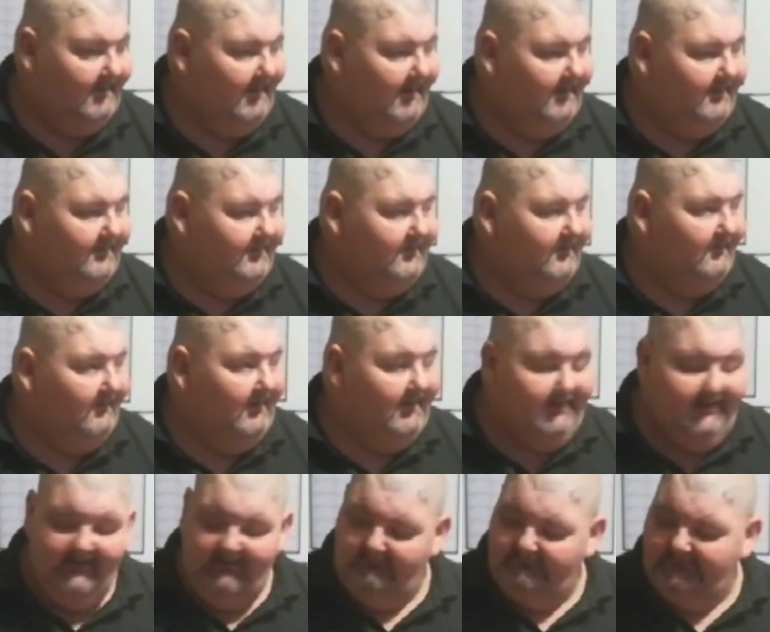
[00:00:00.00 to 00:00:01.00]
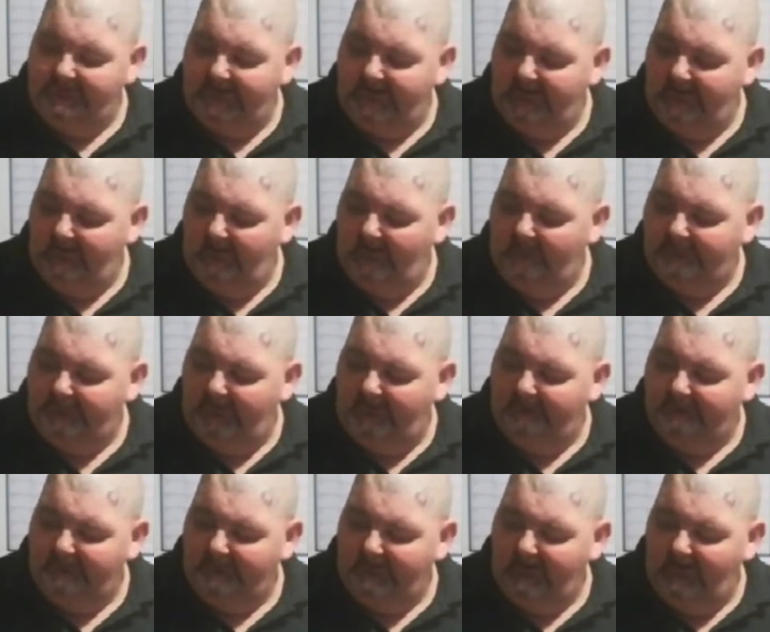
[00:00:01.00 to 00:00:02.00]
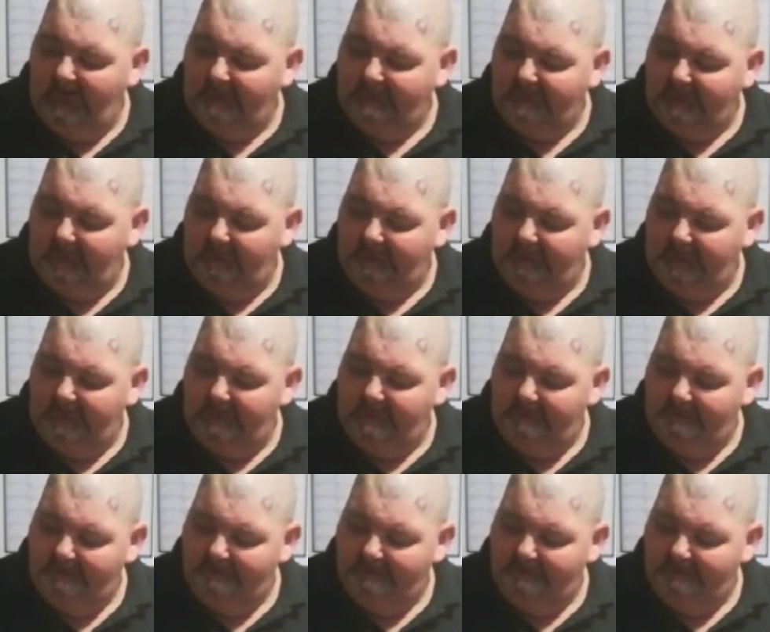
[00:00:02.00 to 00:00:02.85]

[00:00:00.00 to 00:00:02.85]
I knew I'd have to get up. I forgot something.